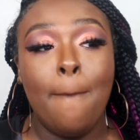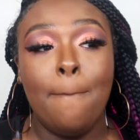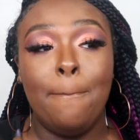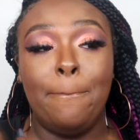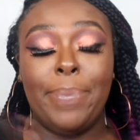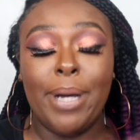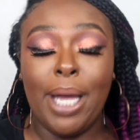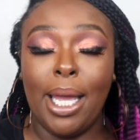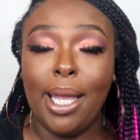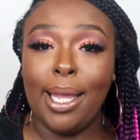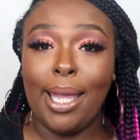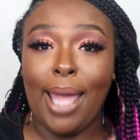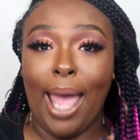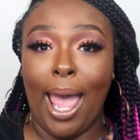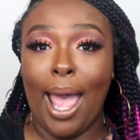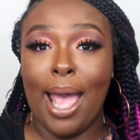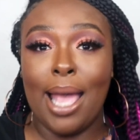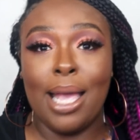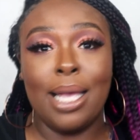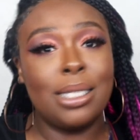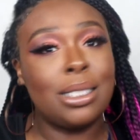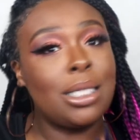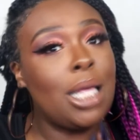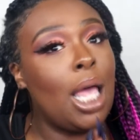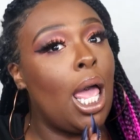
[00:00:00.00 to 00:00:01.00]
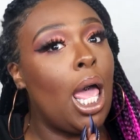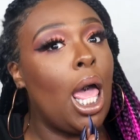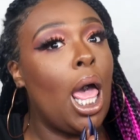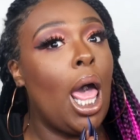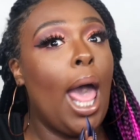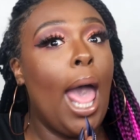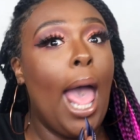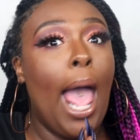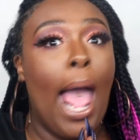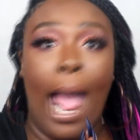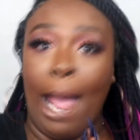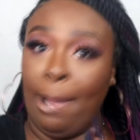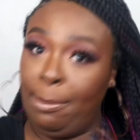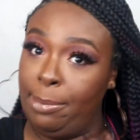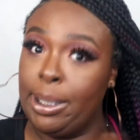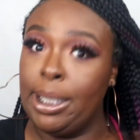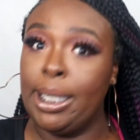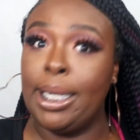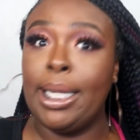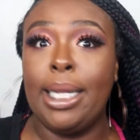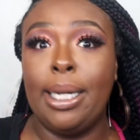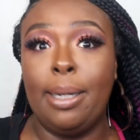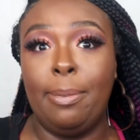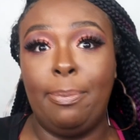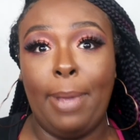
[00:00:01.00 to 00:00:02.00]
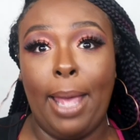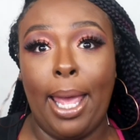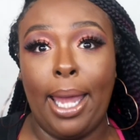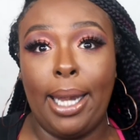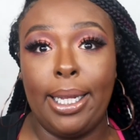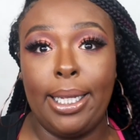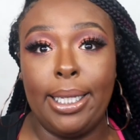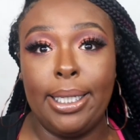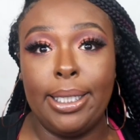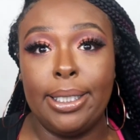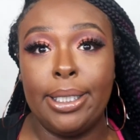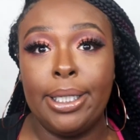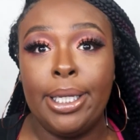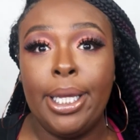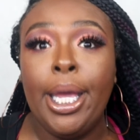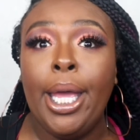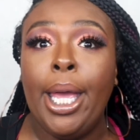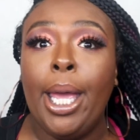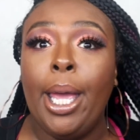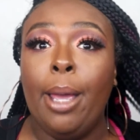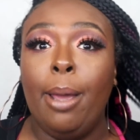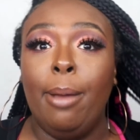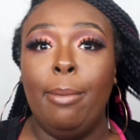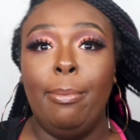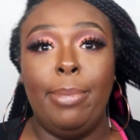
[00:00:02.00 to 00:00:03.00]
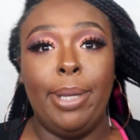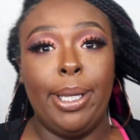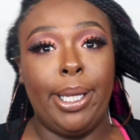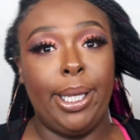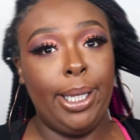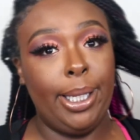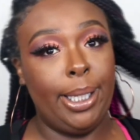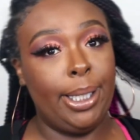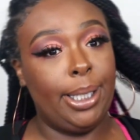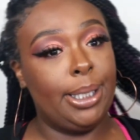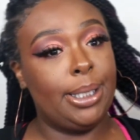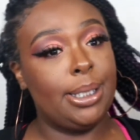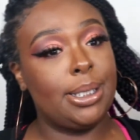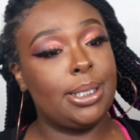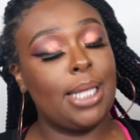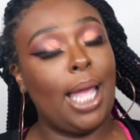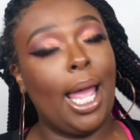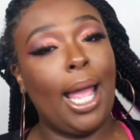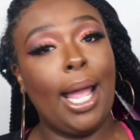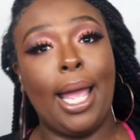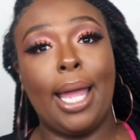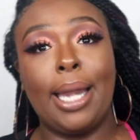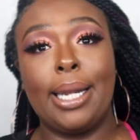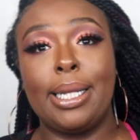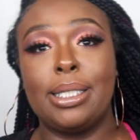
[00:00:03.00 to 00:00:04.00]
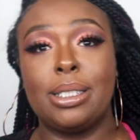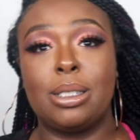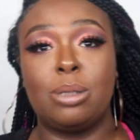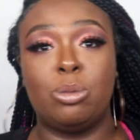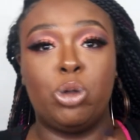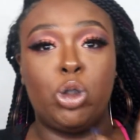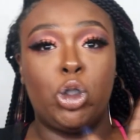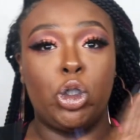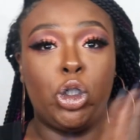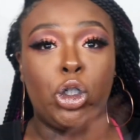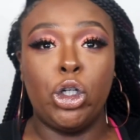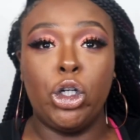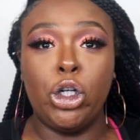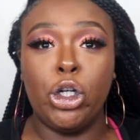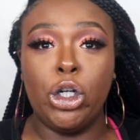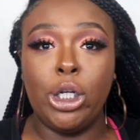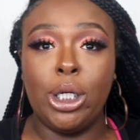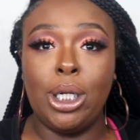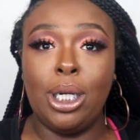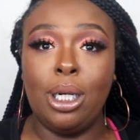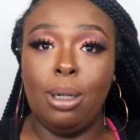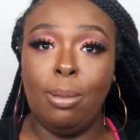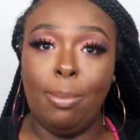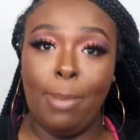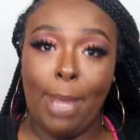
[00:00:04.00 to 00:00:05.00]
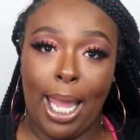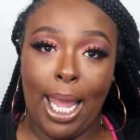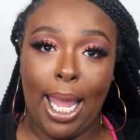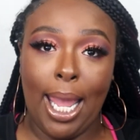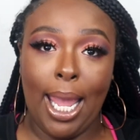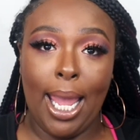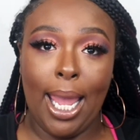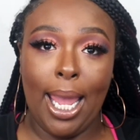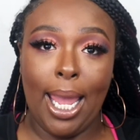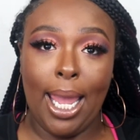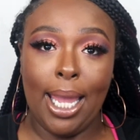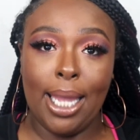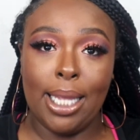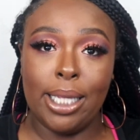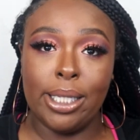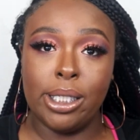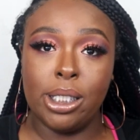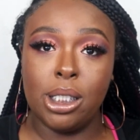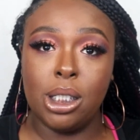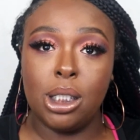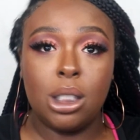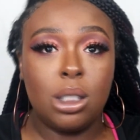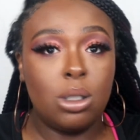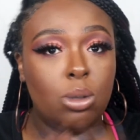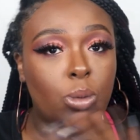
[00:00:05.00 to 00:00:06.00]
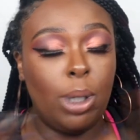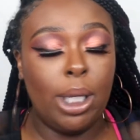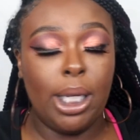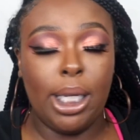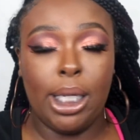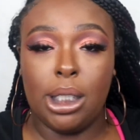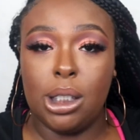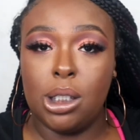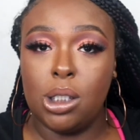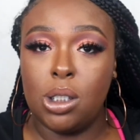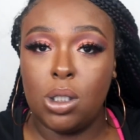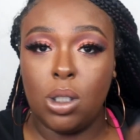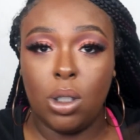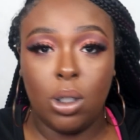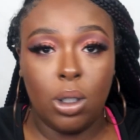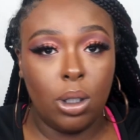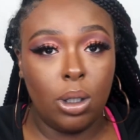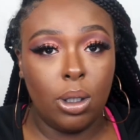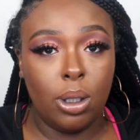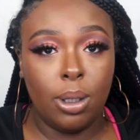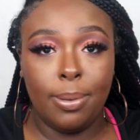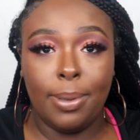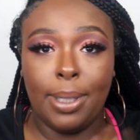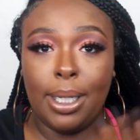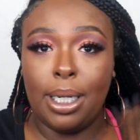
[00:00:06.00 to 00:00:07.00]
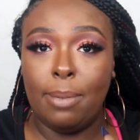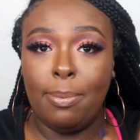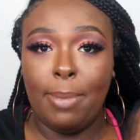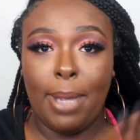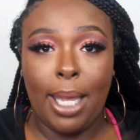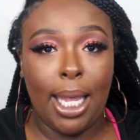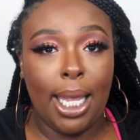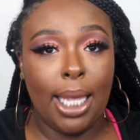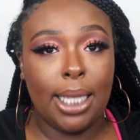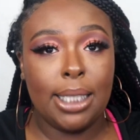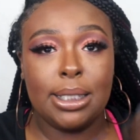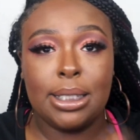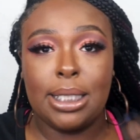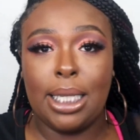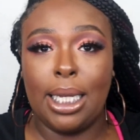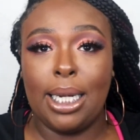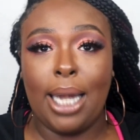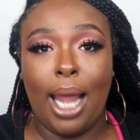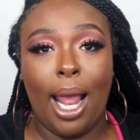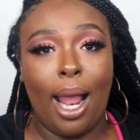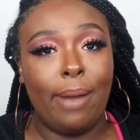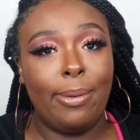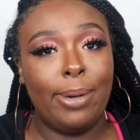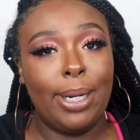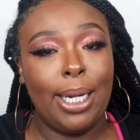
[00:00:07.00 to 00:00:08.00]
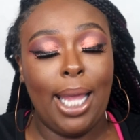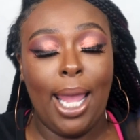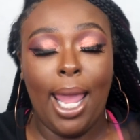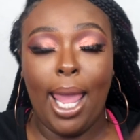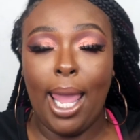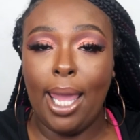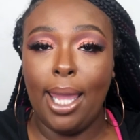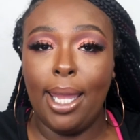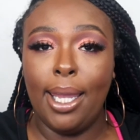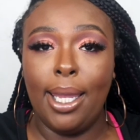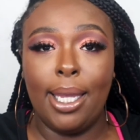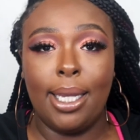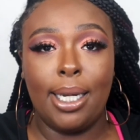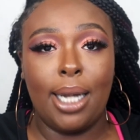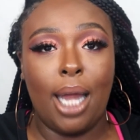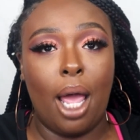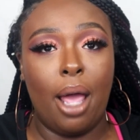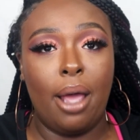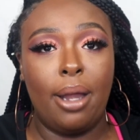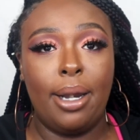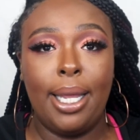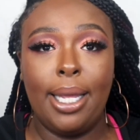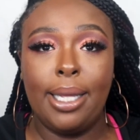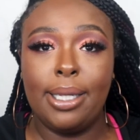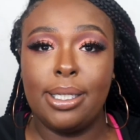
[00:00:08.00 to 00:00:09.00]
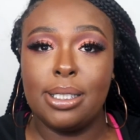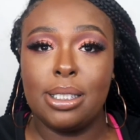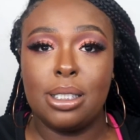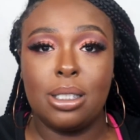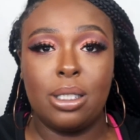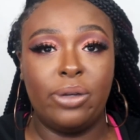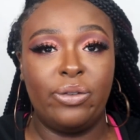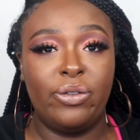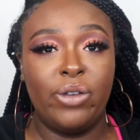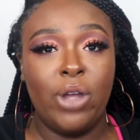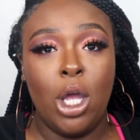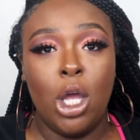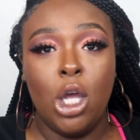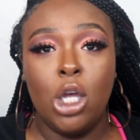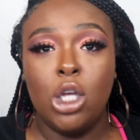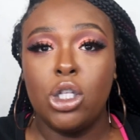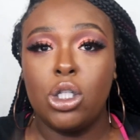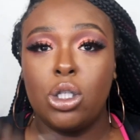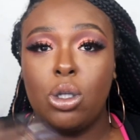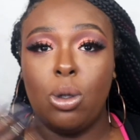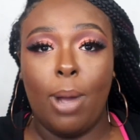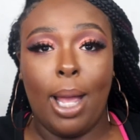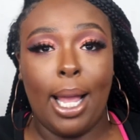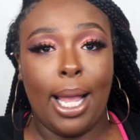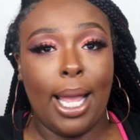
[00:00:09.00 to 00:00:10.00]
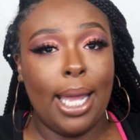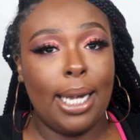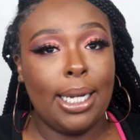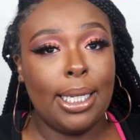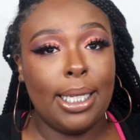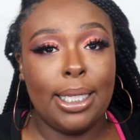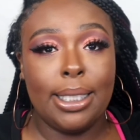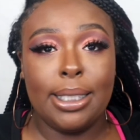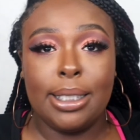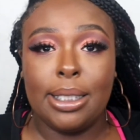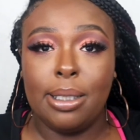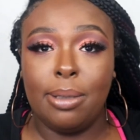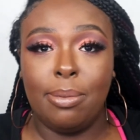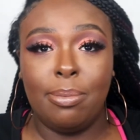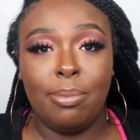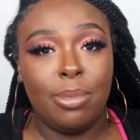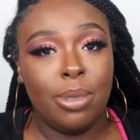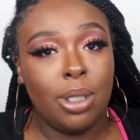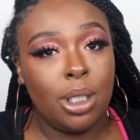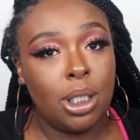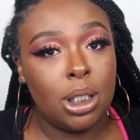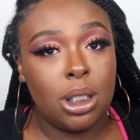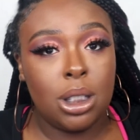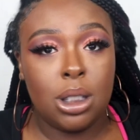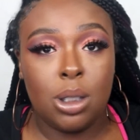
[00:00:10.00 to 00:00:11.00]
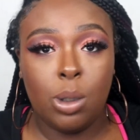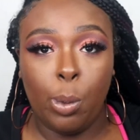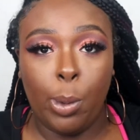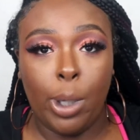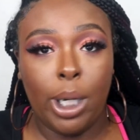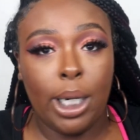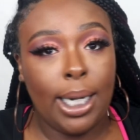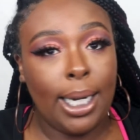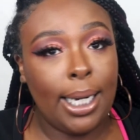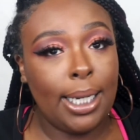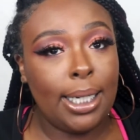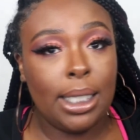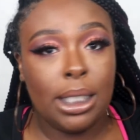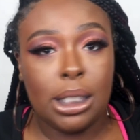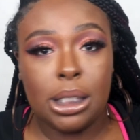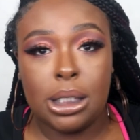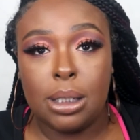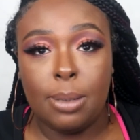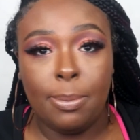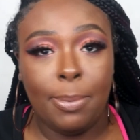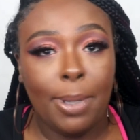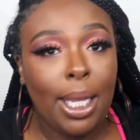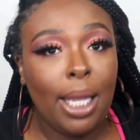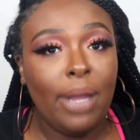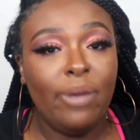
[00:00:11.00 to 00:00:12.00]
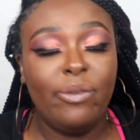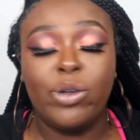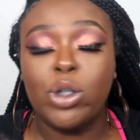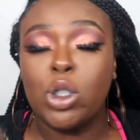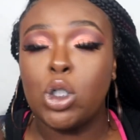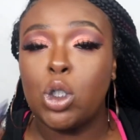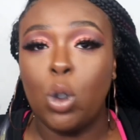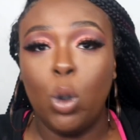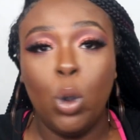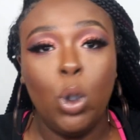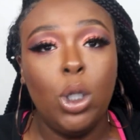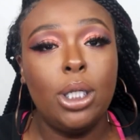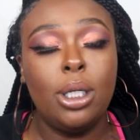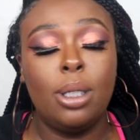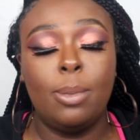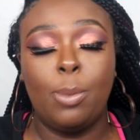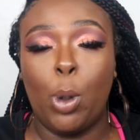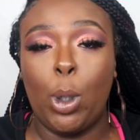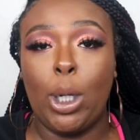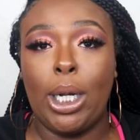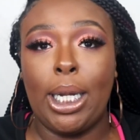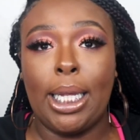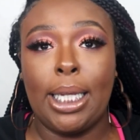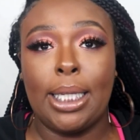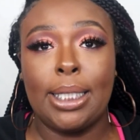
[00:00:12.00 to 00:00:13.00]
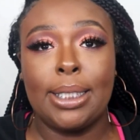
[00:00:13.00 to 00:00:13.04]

But guys, I'm going to get up out of here because I got to get some children in the bed. Well, in the tub, in the bed, because they had already ate and all that good stuff. So I got to get them to where they need to be for school in the morning.